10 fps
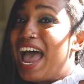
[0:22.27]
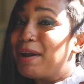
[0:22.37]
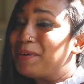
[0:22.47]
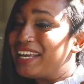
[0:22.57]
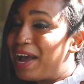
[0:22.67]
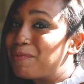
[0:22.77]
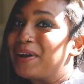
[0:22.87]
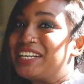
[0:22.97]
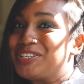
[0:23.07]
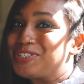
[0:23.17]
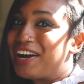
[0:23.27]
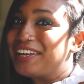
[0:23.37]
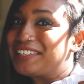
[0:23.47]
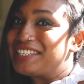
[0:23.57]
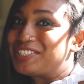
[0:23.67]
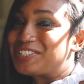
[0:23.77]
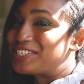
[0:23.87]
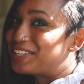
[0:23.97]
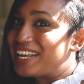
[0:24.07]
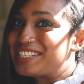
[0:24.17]
And we can't wait to try out the dishes,
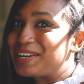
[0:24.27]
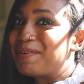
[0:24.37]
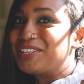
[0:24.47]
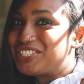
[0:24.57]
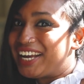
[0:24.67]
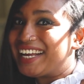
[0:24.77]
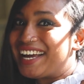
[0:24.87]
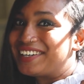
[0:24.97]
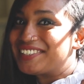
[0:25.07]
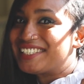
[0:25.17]
so let's go and check it out.